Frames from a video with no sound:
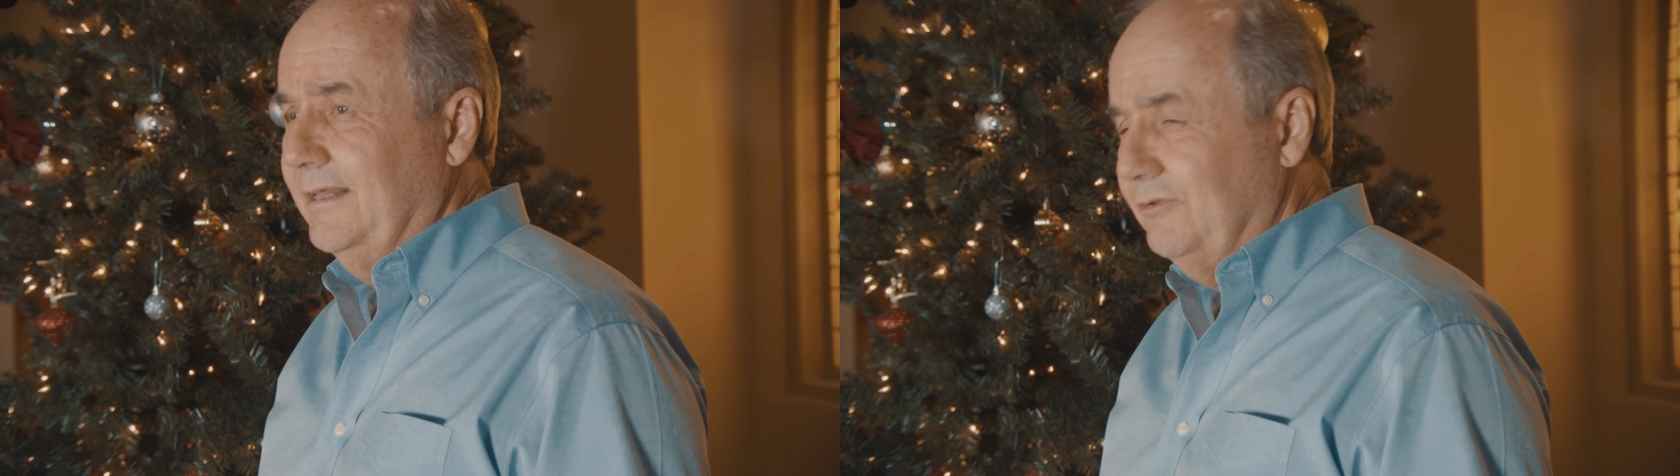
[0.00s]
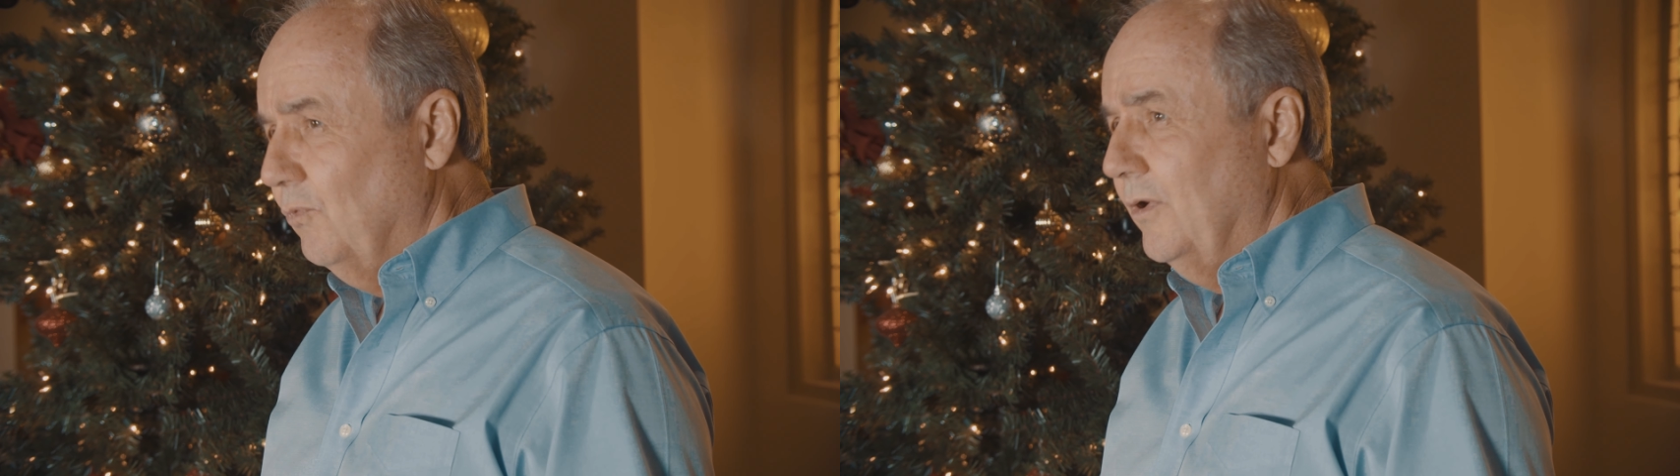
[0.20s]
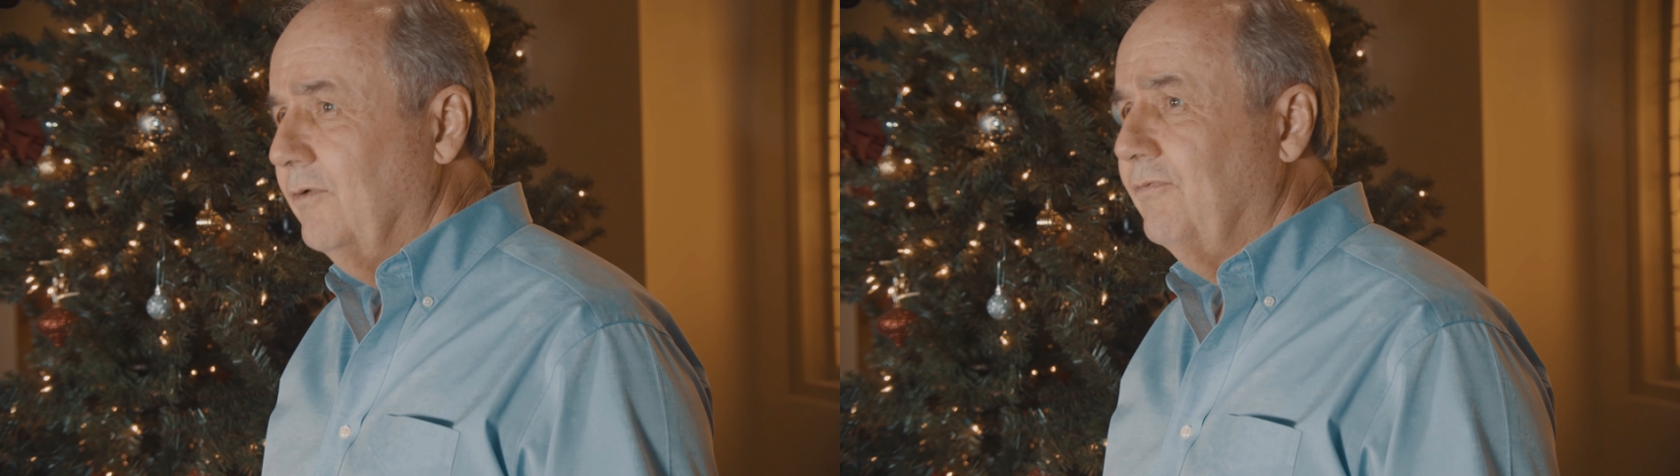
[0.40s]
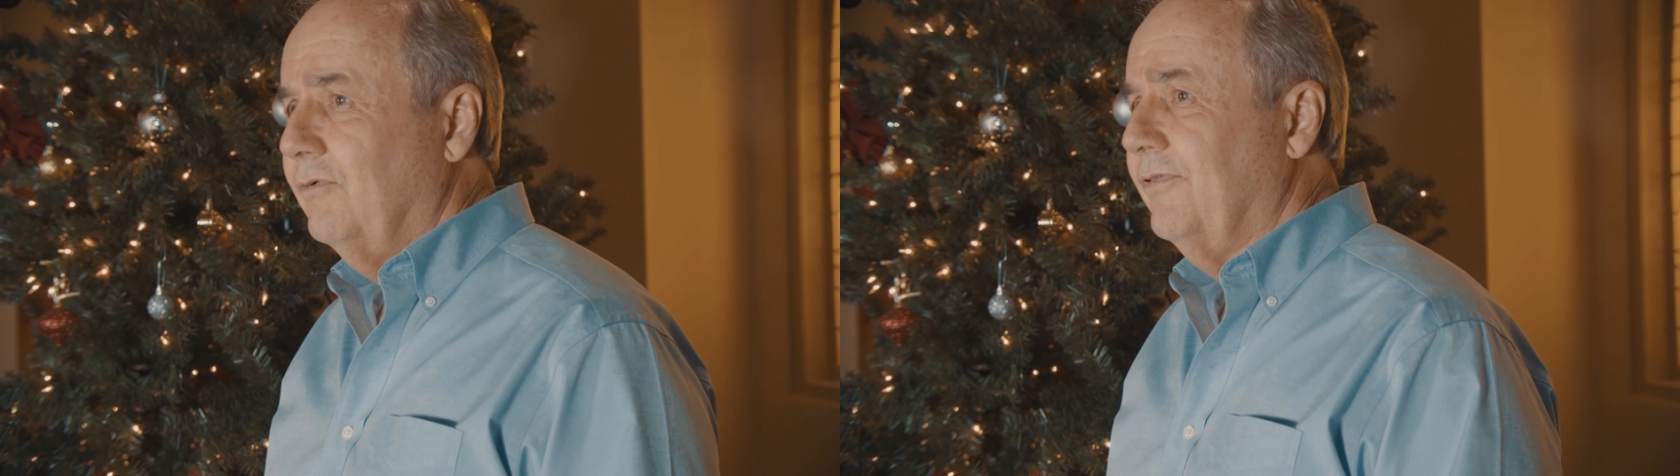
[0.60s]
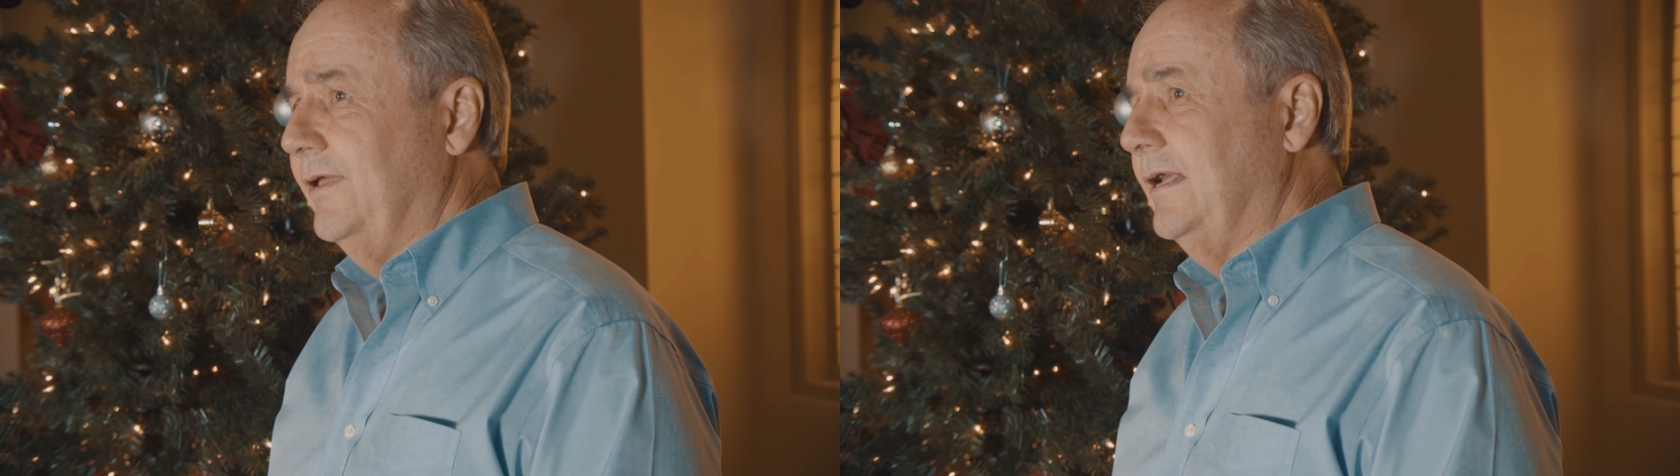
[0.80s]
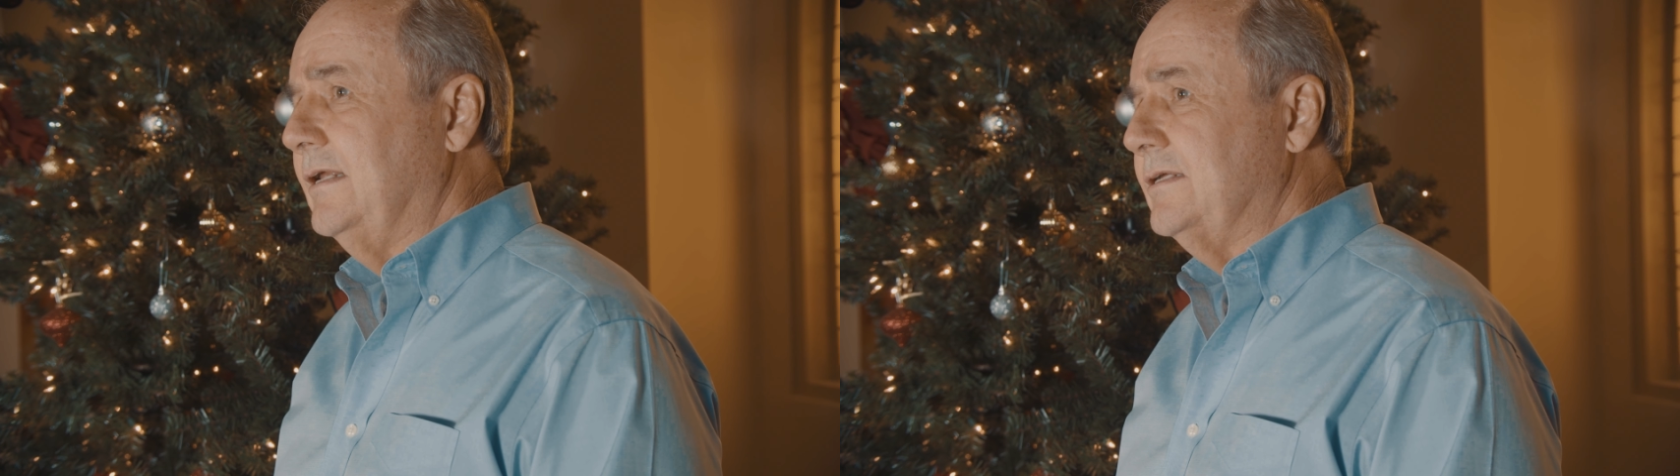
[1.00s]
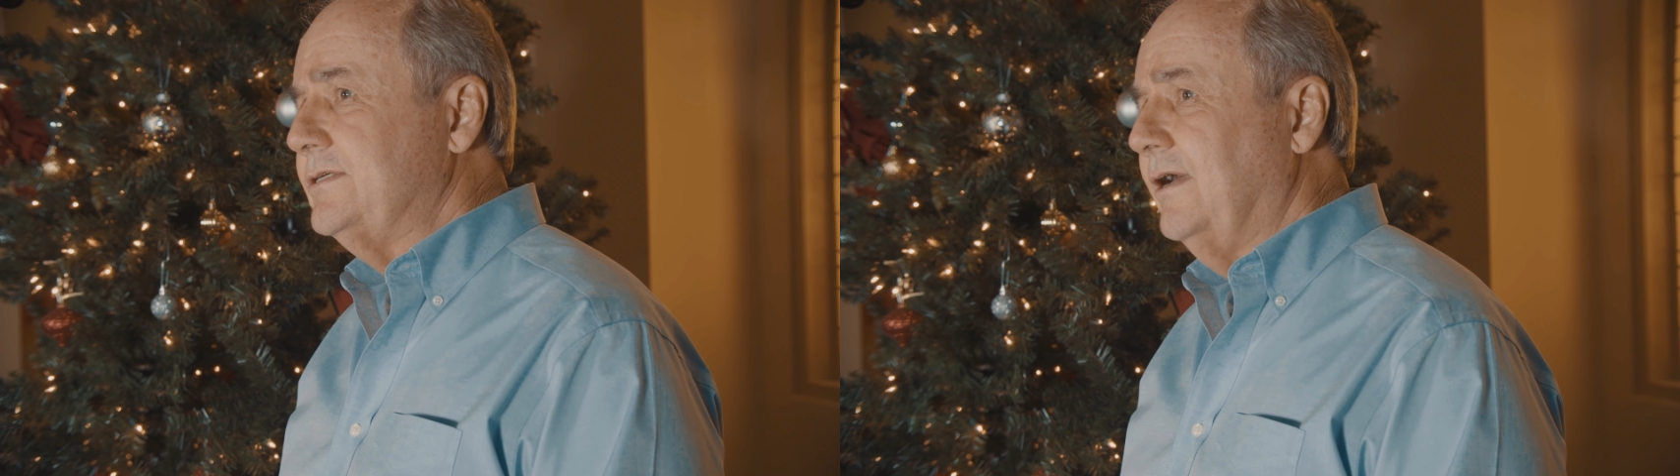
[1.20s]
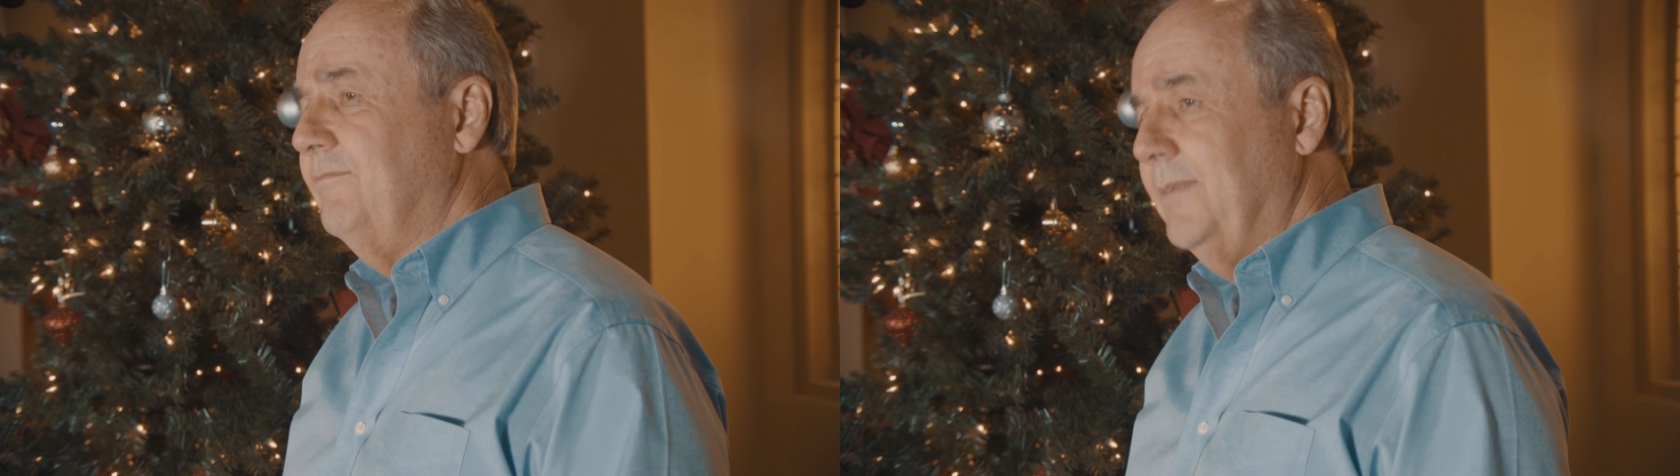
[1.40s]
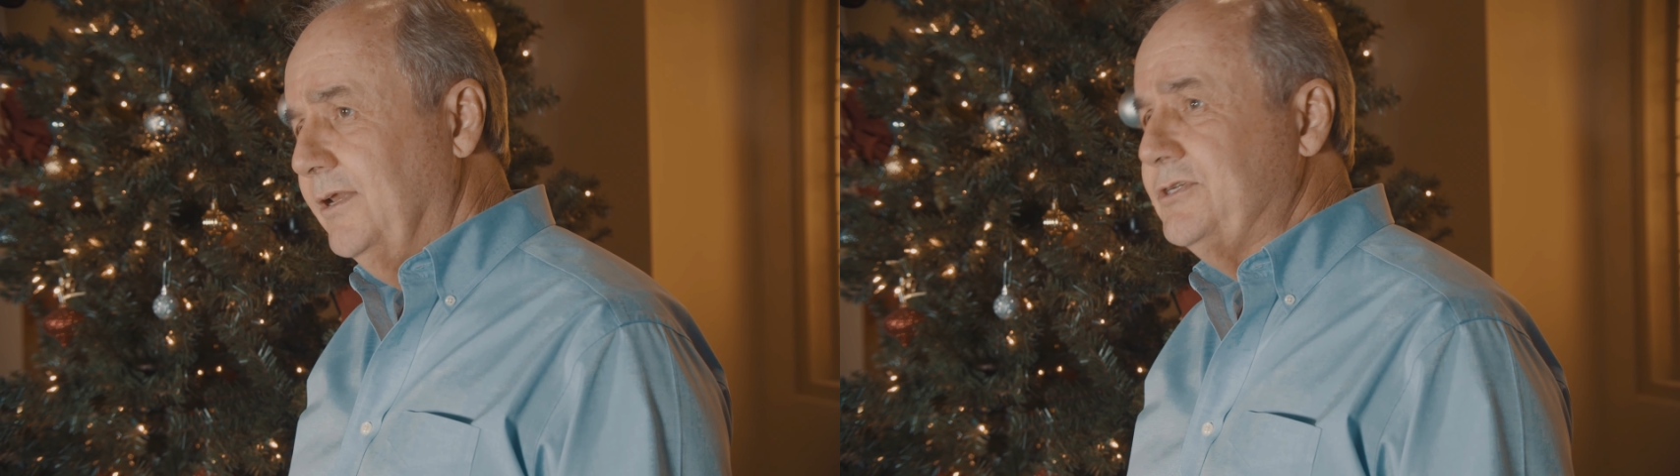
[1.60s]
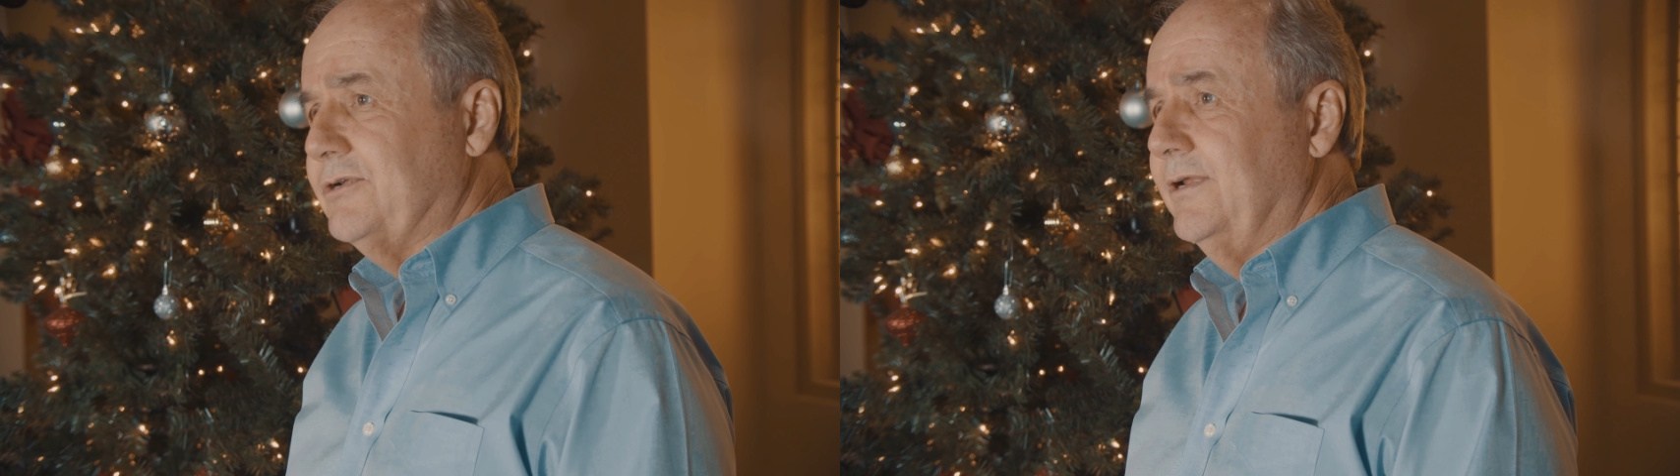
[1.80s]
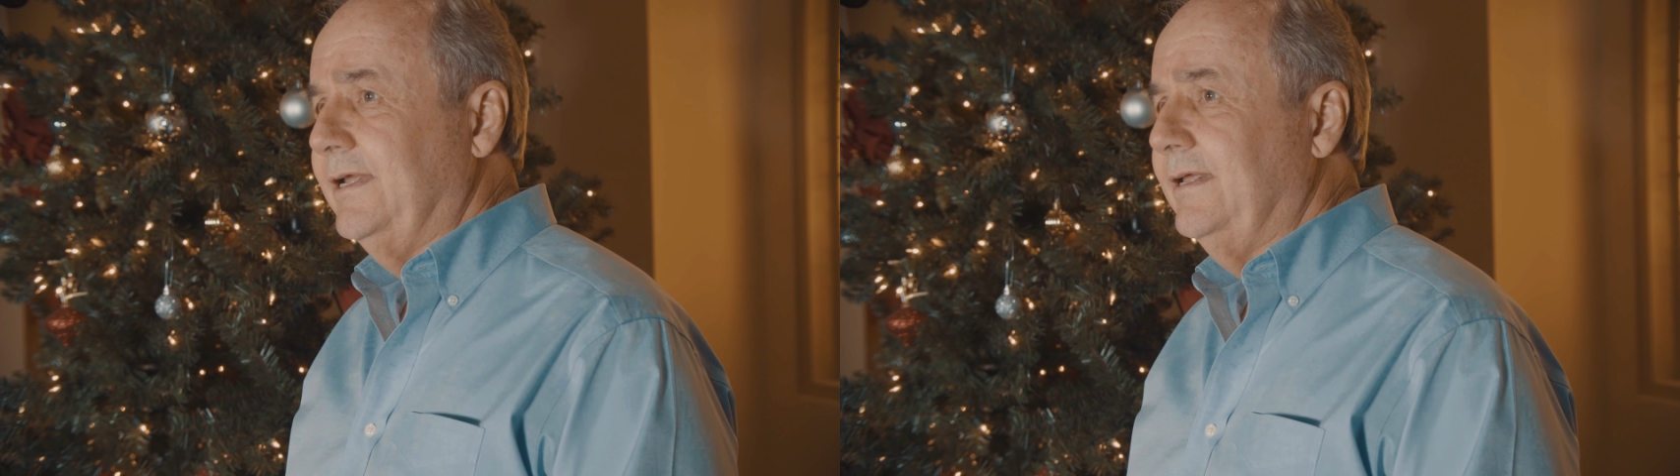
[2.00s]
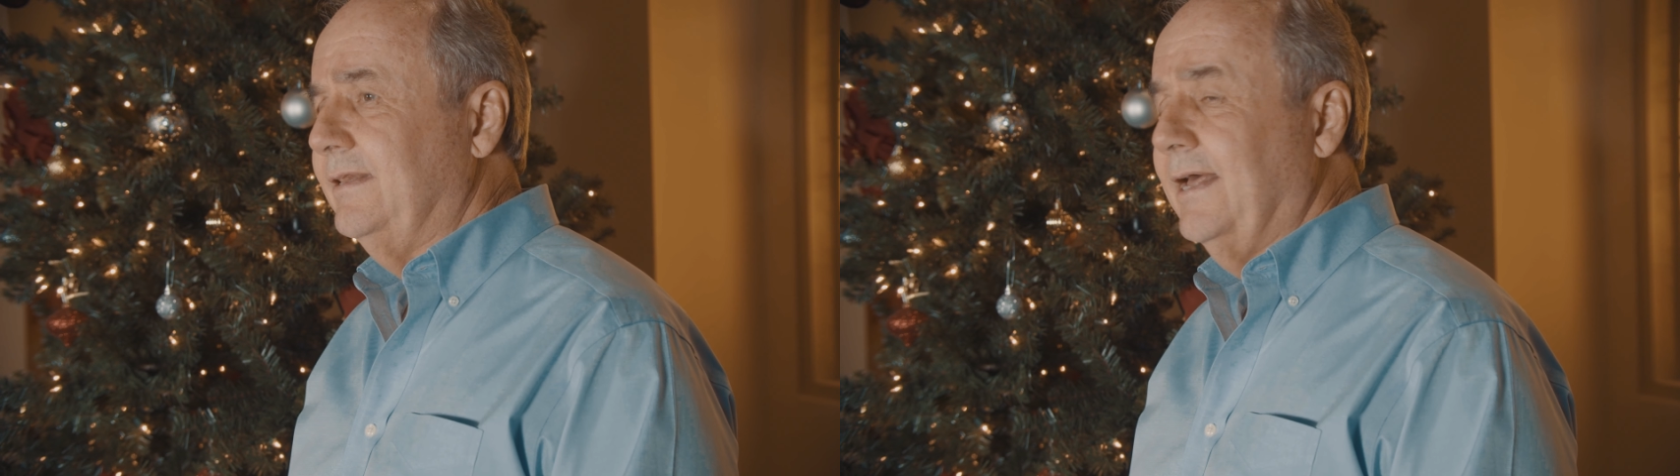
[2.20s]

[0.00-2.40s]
these wonderful things of ministry